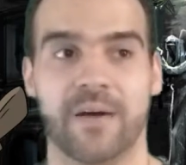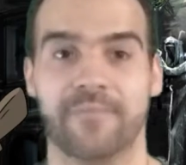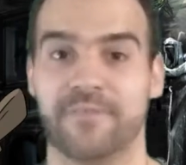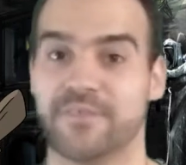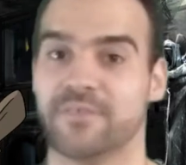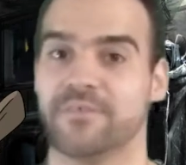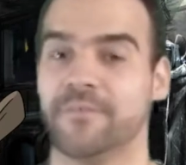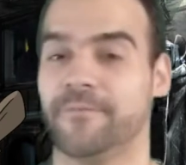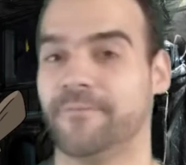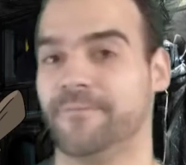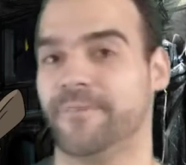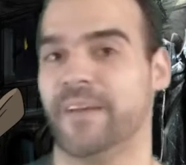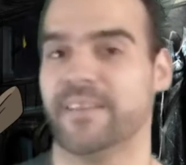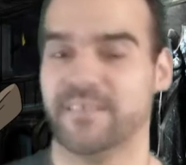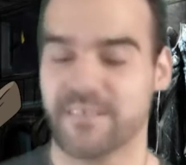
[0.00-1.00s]
physical
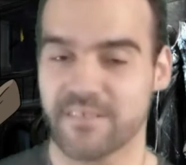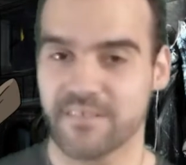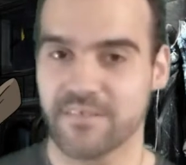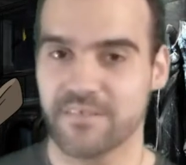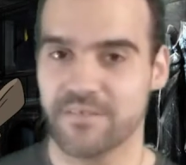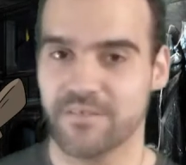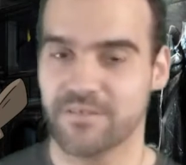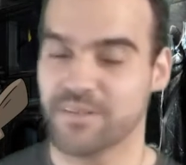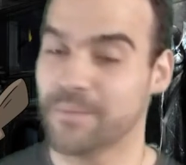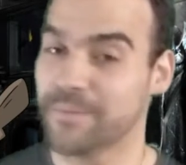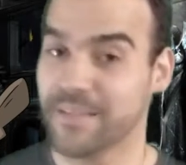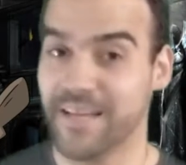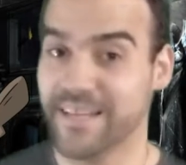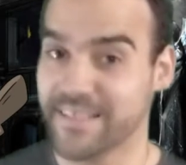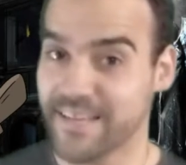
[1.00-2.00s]
defense or something
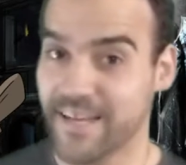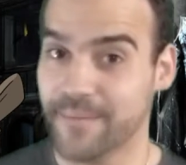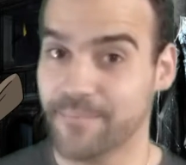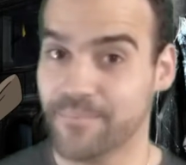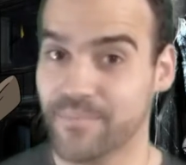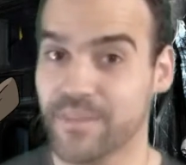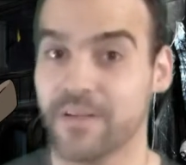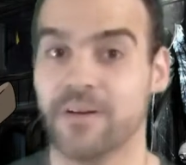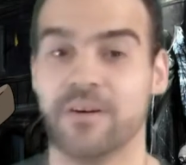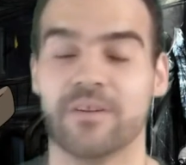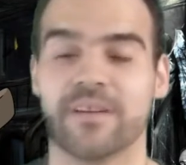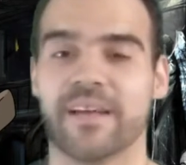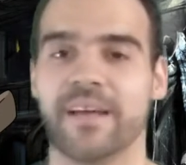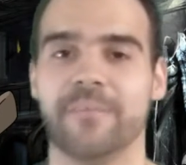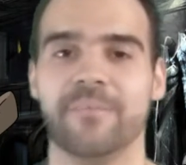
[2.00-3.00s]
like that.
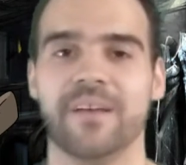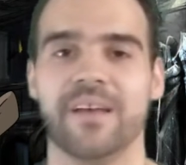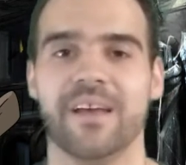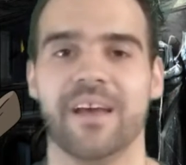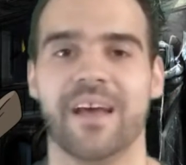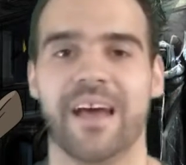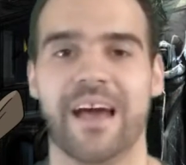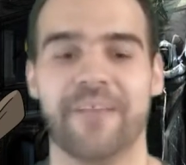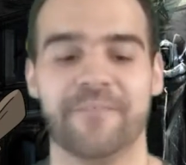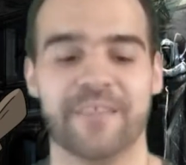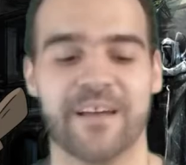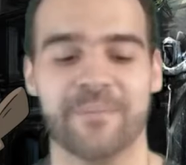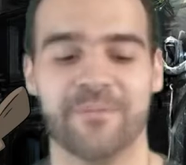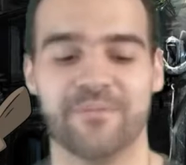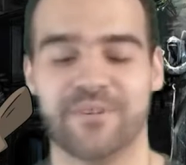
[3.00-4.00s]
Okay, I think
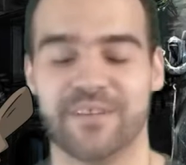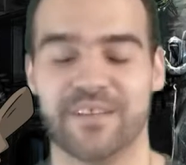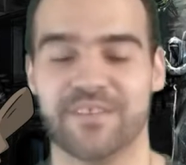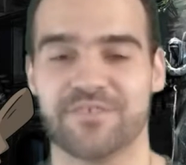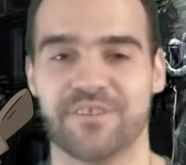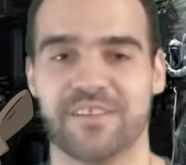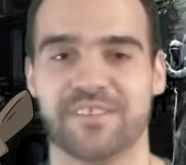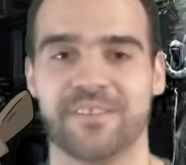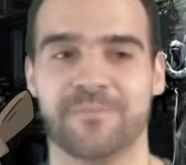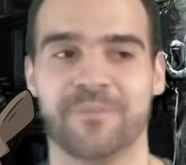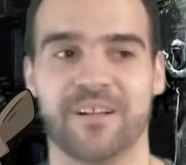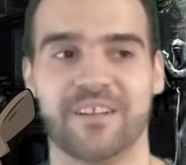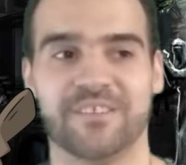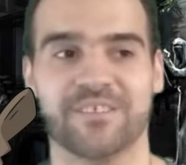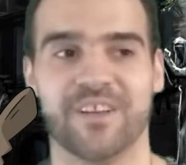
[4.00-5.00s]
that'd be really interesting.
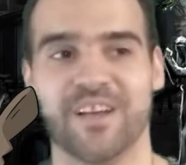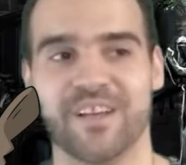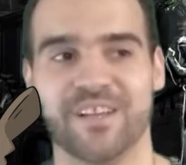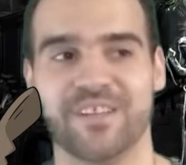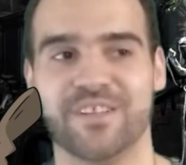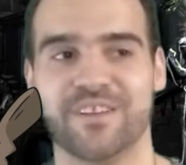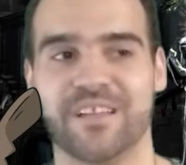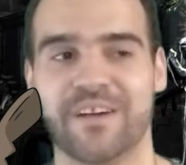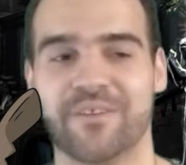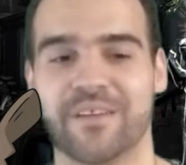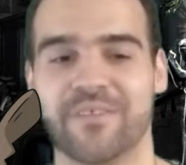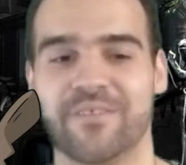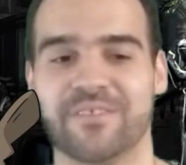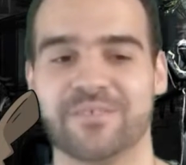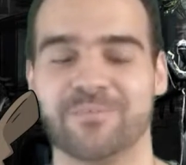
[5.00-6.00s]
Plus, you know, that would
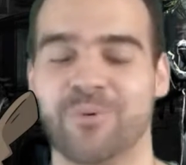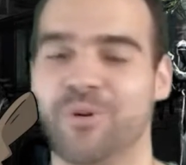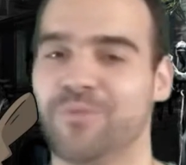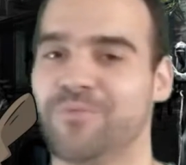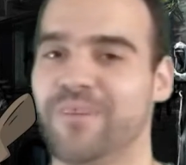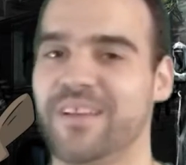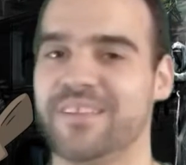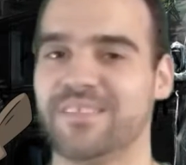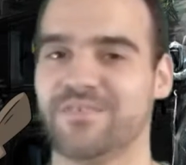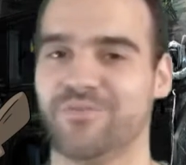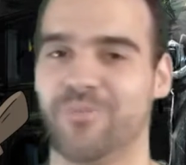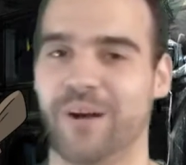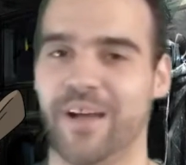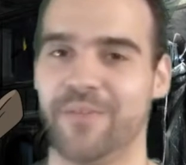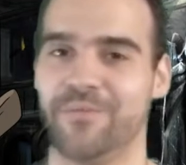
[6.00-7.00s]
give us more reasons
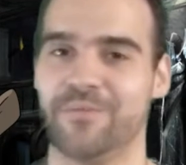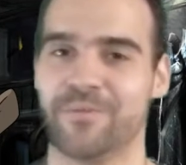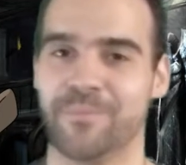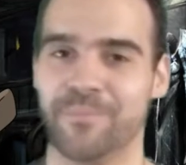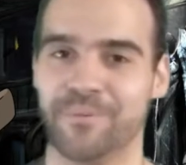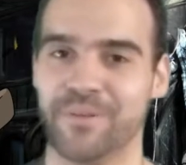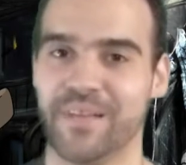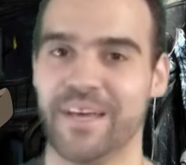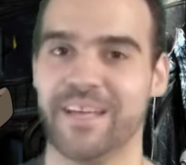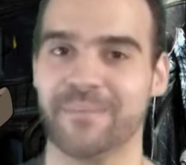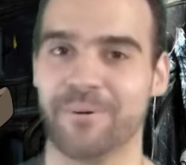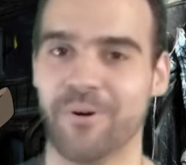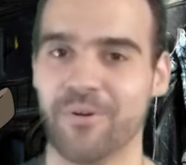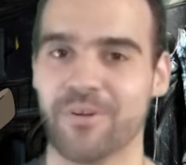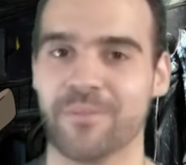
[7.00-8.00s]
why we can play
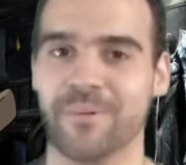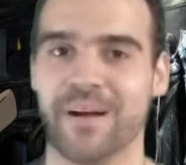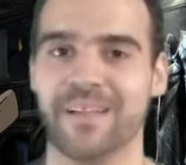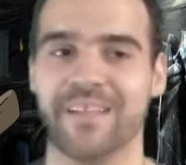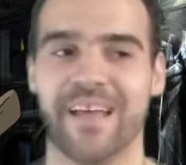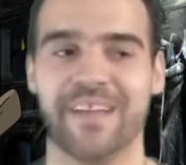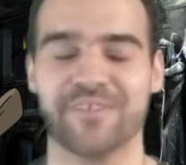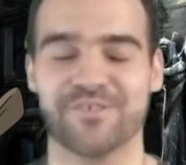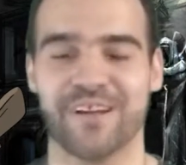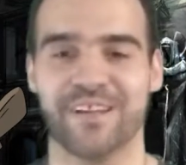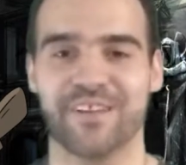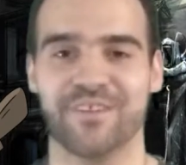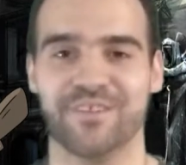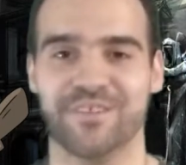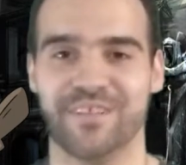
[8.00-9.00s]
Pokemon and try
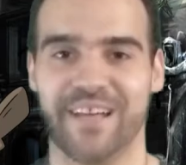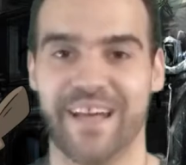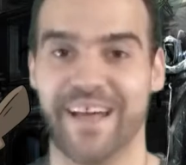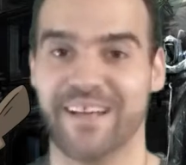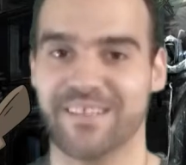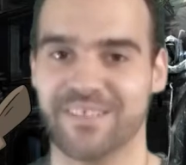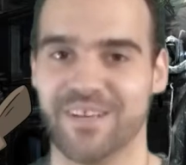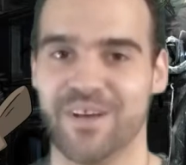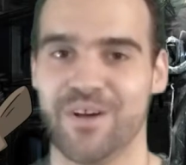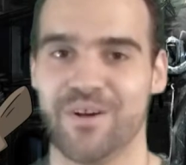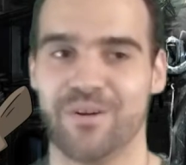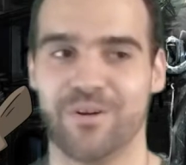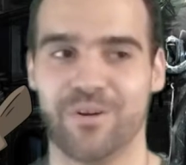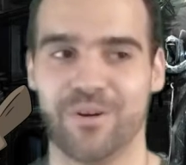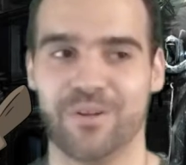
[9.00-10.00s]
to collect
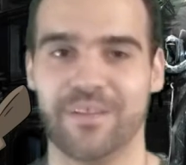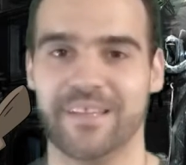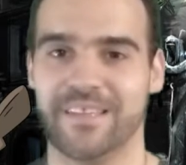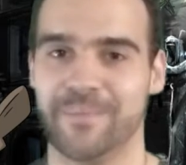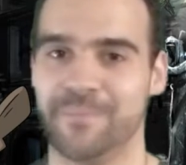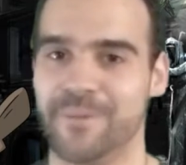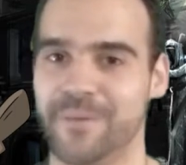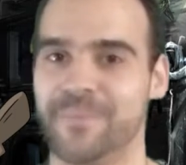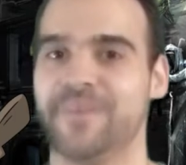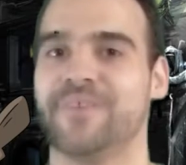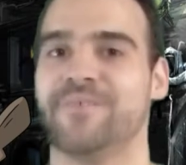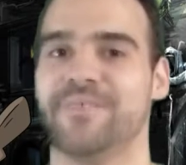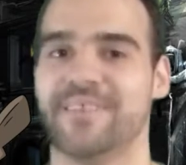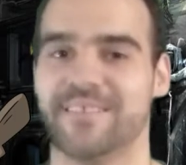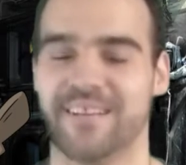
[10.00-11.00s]
all like the
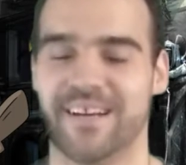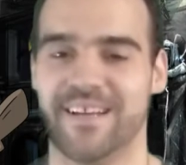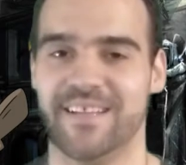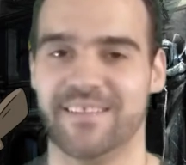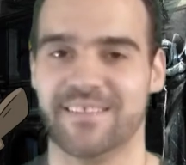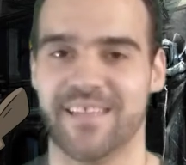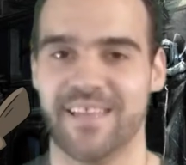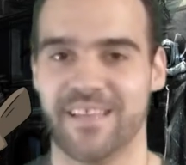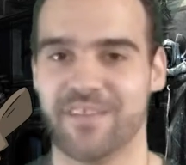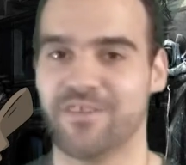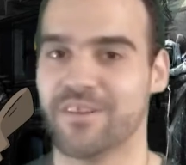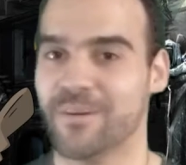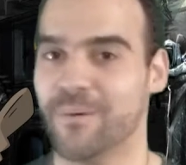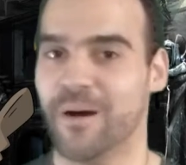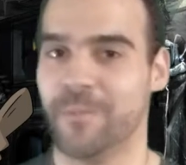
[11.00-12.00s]
Mimikyu designs they could
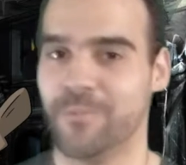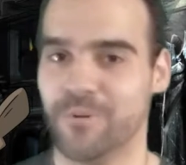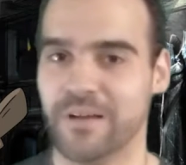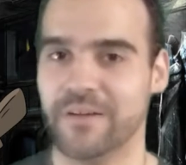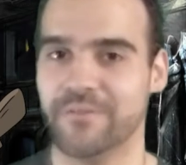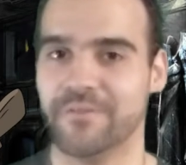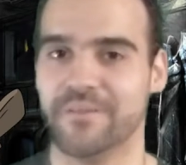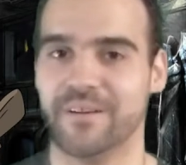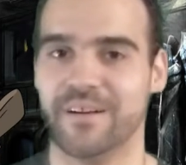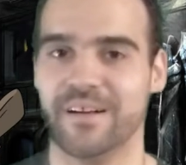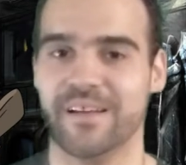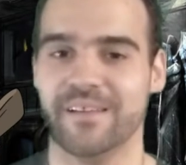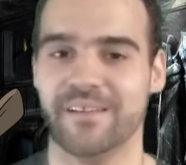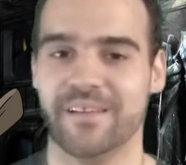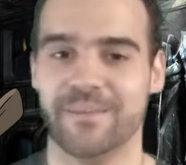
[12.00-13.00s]
come up with,
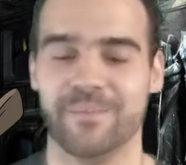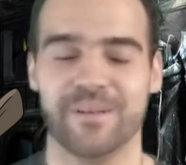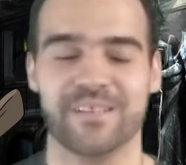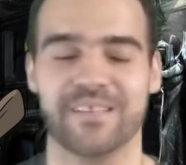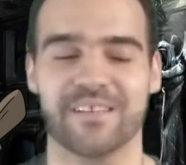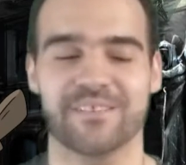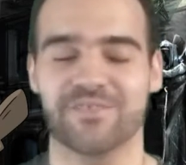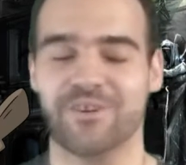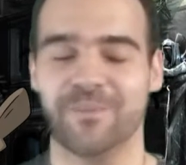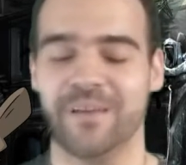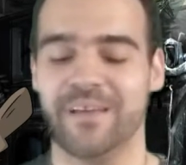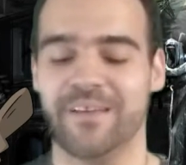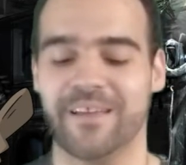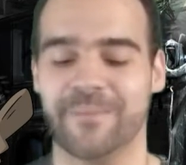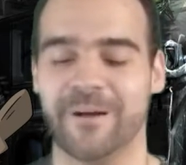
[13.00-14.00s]
right? Because there's so
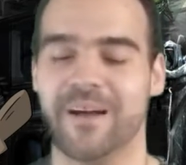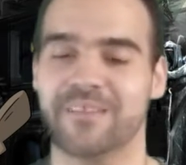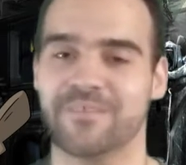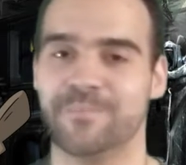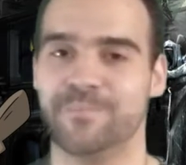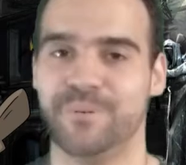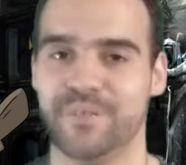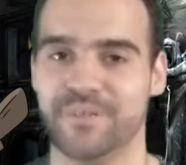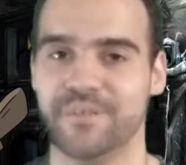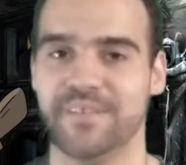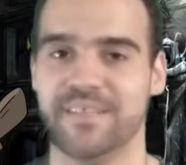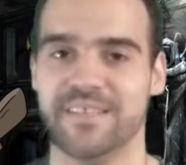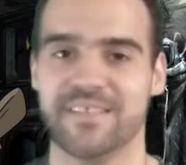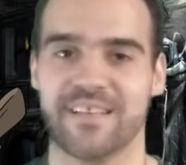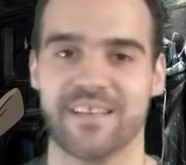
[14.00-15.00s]
many like
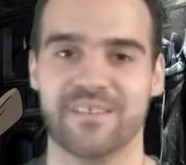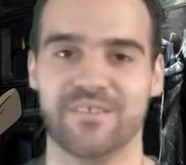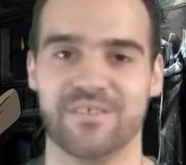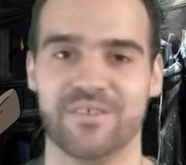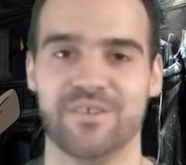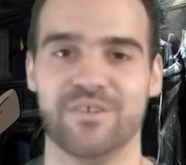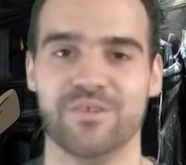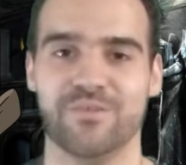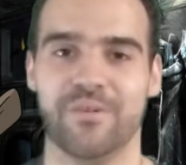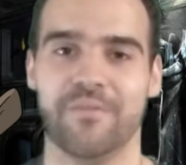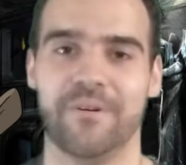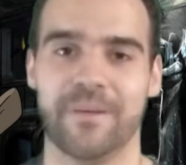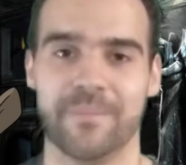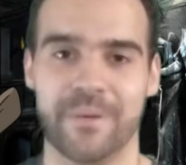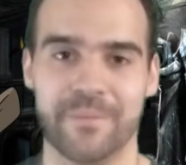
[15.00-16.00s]
possibilities they can do with
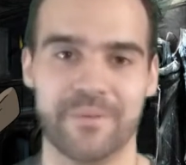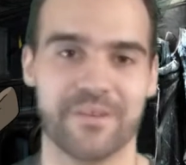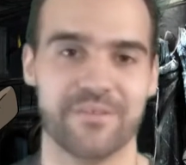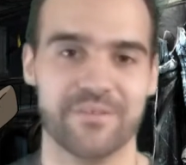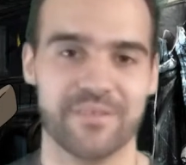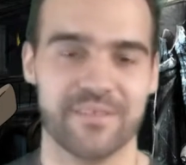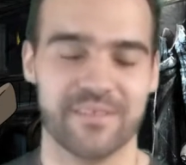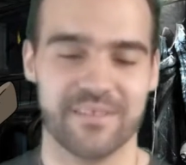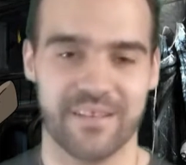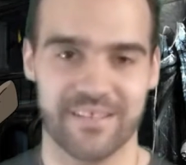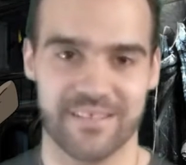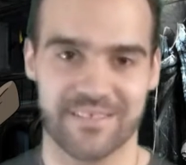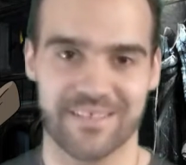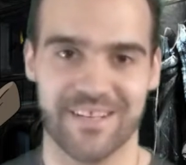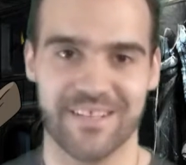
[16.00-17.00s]
like Mimikyu like
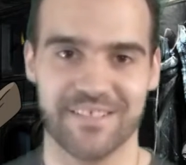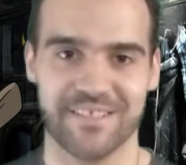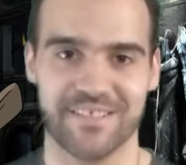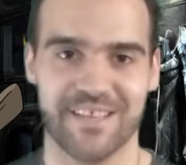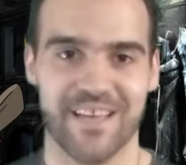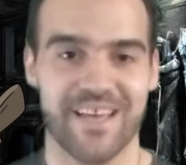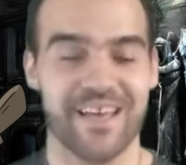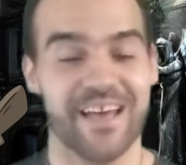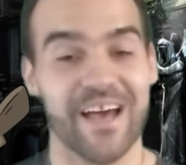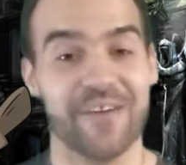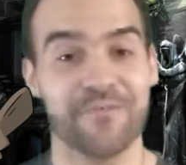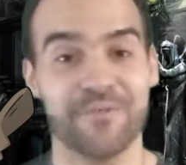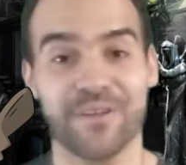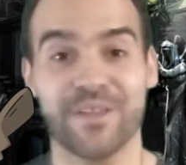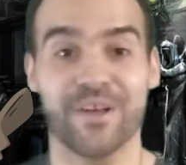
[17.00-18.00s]
disguises. And I
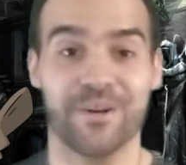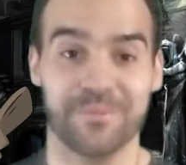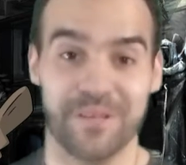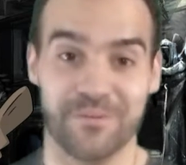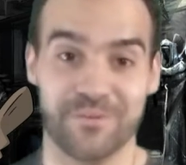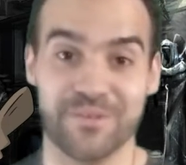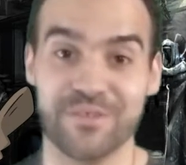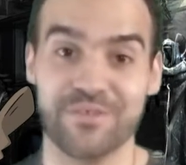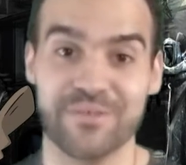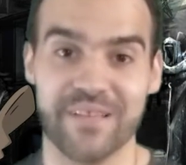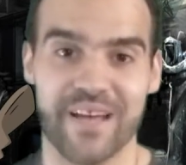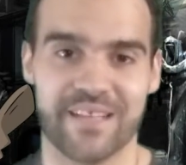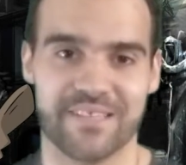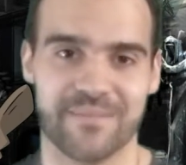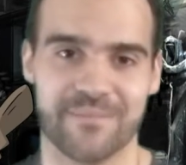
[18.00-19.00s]
really hope they would do
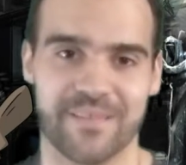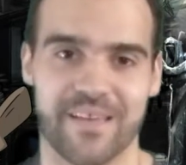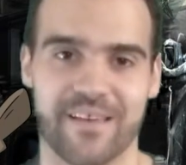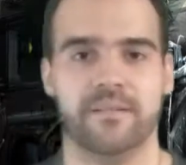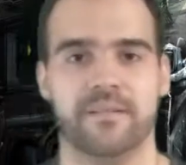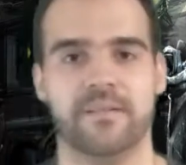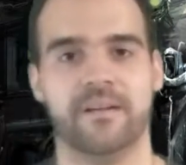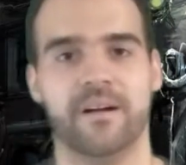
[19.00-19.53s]
that someday.